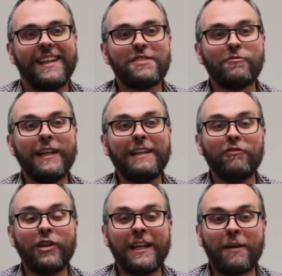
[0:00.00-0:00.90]
It's really,
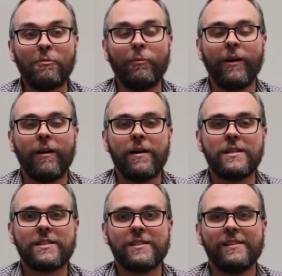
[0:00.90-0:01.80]
really opened my
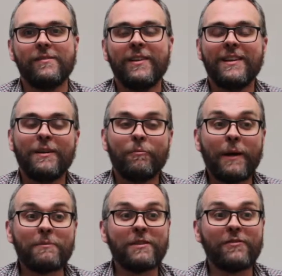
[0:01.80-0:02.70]
eyes to
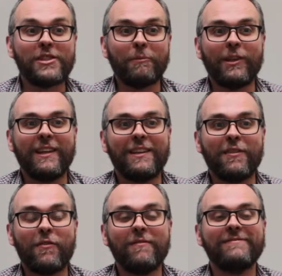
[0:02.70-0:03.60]
perhaps even some of
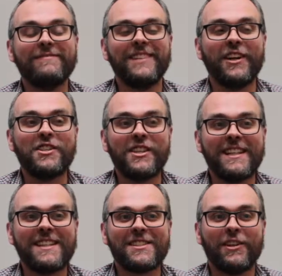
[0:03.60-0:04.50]
the
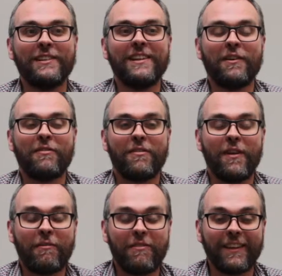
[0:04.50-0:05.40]
ideas that
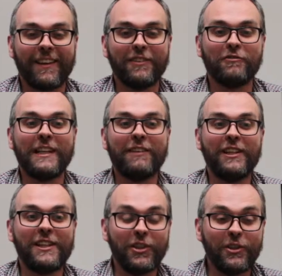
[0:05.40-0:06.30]
I think are really,
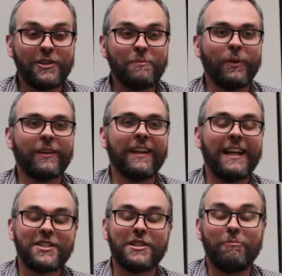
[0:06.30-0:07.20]
really good, but can
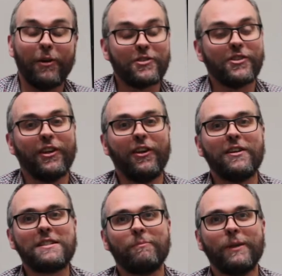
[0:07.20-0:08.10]
actually
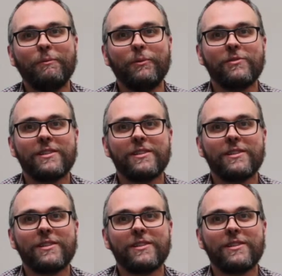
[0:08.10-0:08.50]
marginalise people.